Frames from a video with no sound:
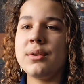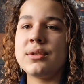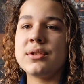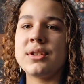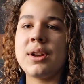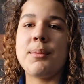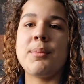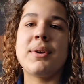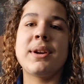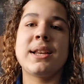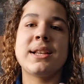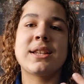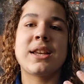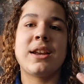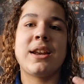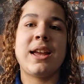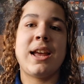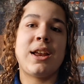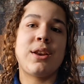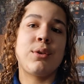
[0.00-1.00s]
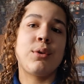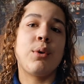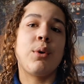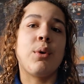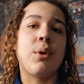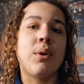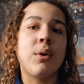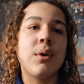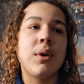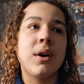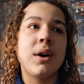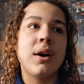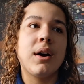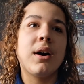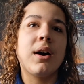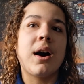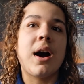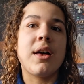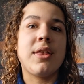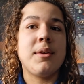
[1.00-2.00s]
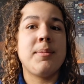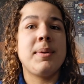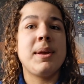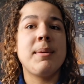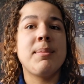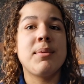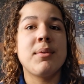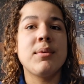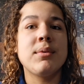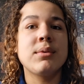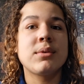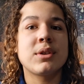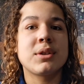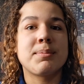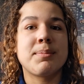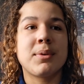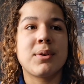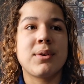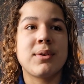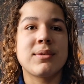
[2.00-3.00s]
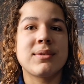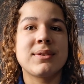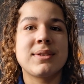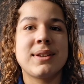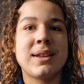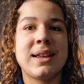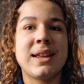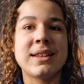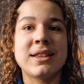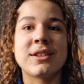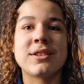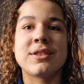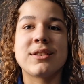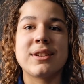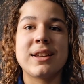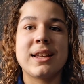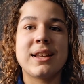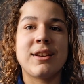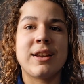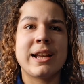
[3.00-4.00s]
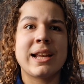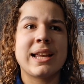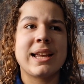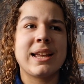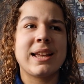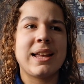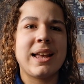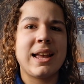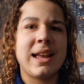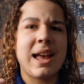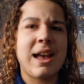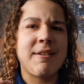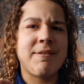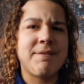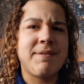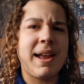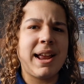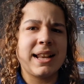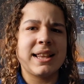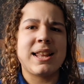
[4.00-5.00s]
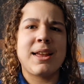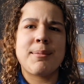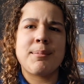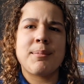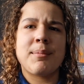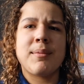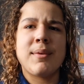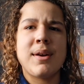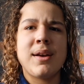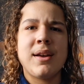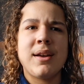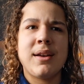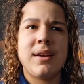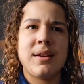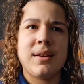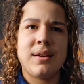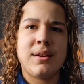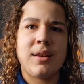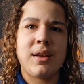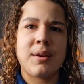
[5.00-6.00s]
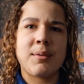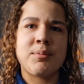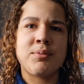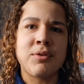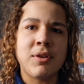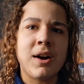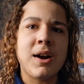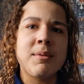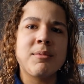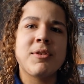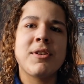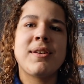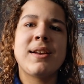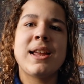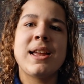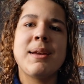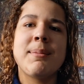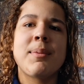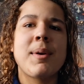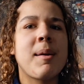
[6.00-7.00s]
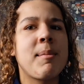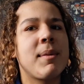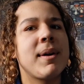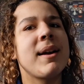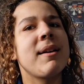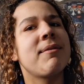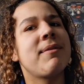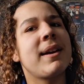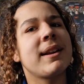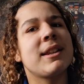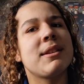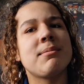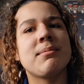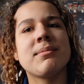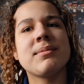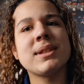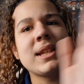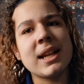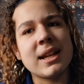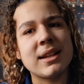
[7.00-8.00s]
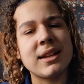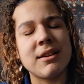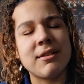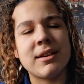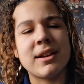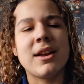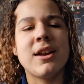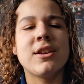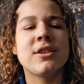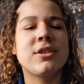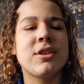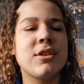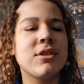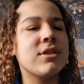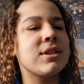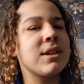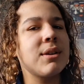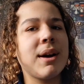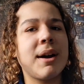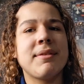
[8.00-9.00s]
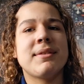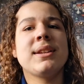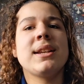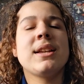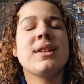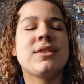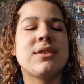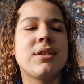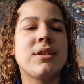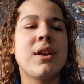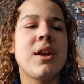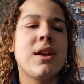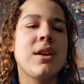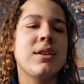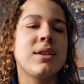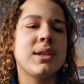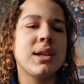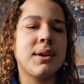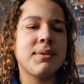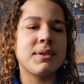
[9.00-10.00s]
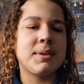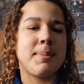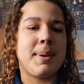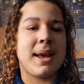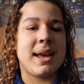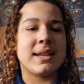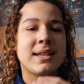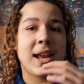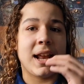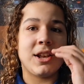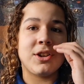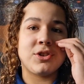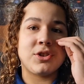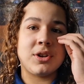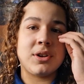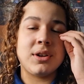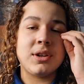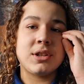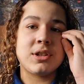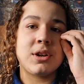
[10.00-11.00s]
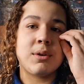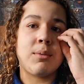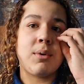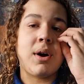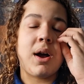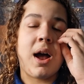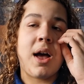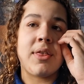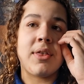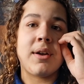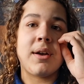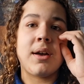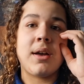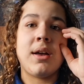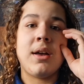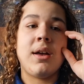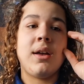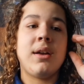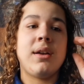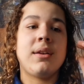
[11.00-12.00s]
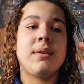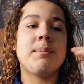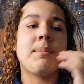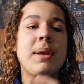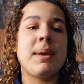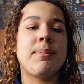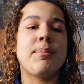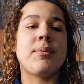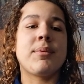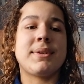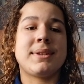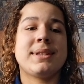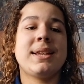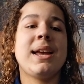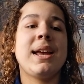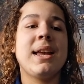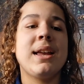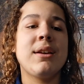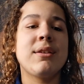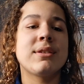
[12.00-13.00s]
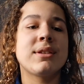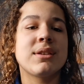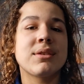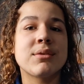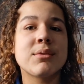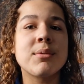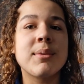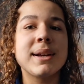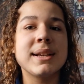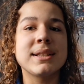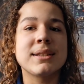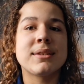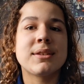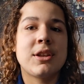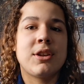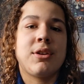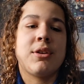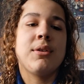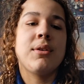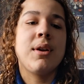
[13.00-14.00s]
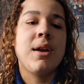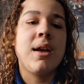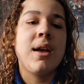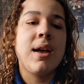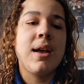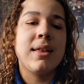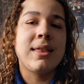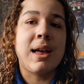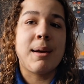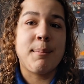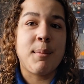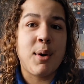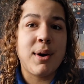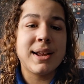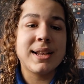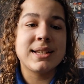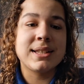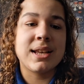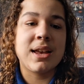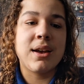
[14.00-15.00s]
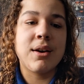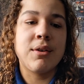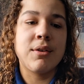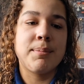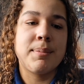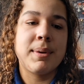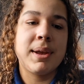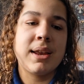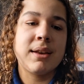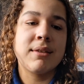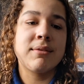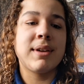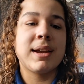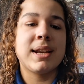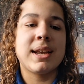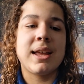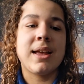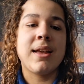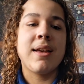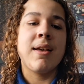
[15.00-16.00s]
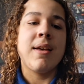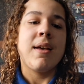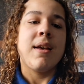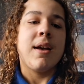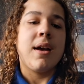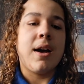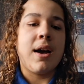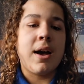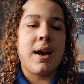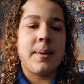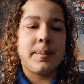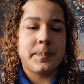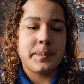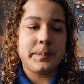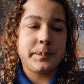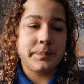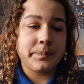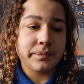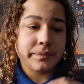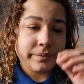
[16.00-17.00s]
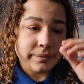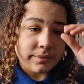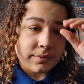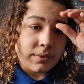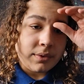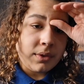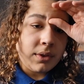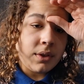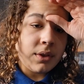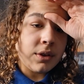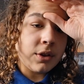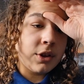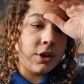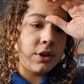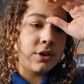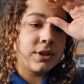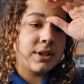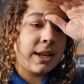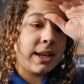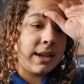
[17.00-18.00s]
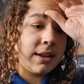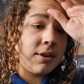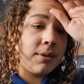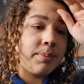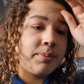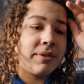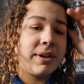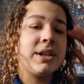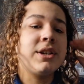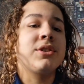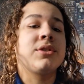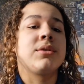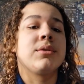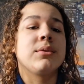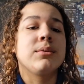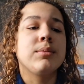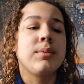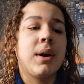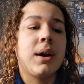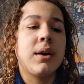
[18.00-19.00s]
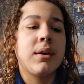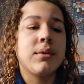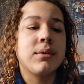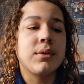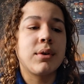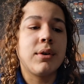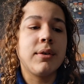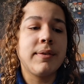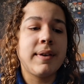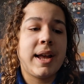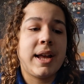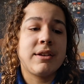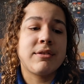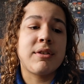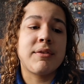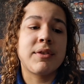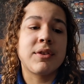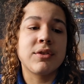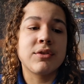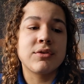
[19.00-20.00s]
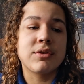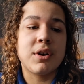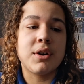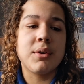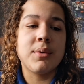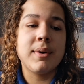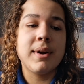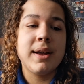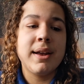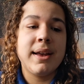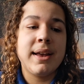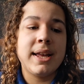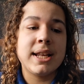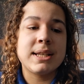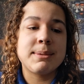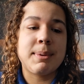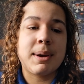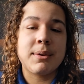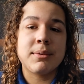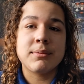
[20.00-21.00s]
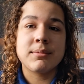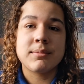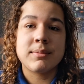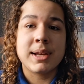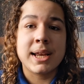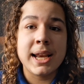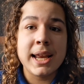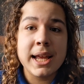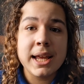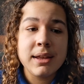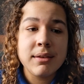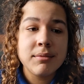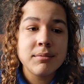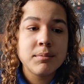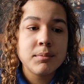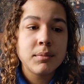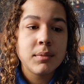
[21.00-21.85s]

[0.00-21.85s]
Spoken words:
someone is going to ignore other people just because it doesn't, affect them, primarily, but it might affect them secondary. So you still have to listen, you still have to pay attention to what other people are saying, because it's always, that mindset of being ready. So in the operational world of air traffic control, it's about clear